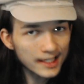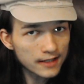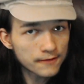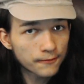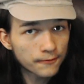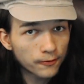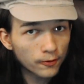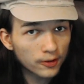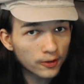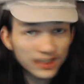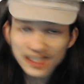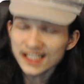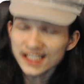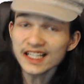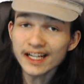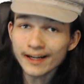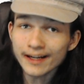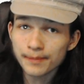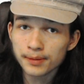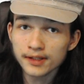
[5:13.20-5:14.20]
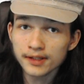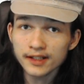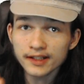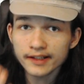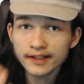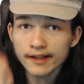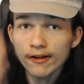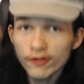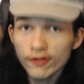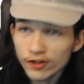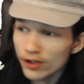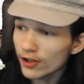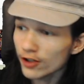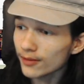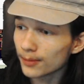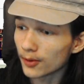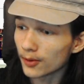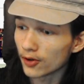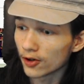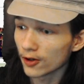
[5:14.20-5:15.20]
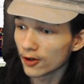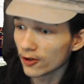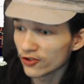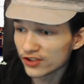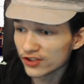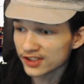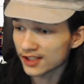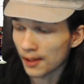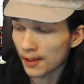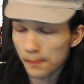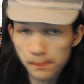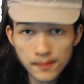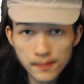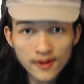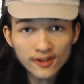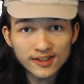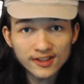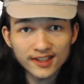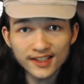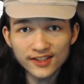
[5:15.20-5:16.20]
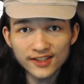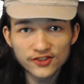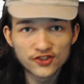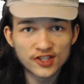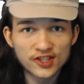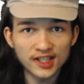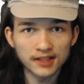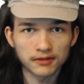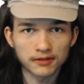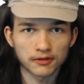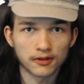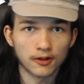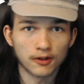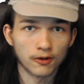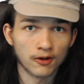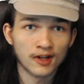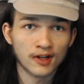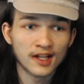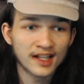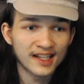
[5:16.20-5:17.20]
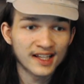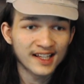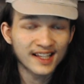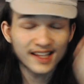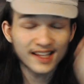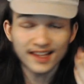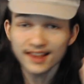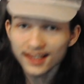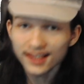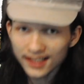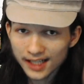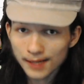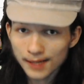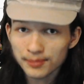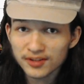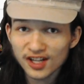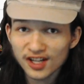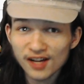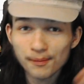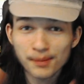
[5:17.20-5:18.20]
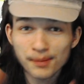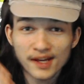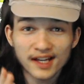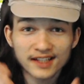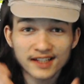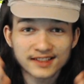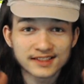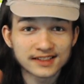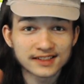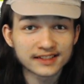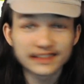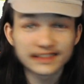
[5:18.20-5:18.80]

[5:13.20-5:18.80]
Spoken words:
for 1080p YouTube or just music in general, the laptop passes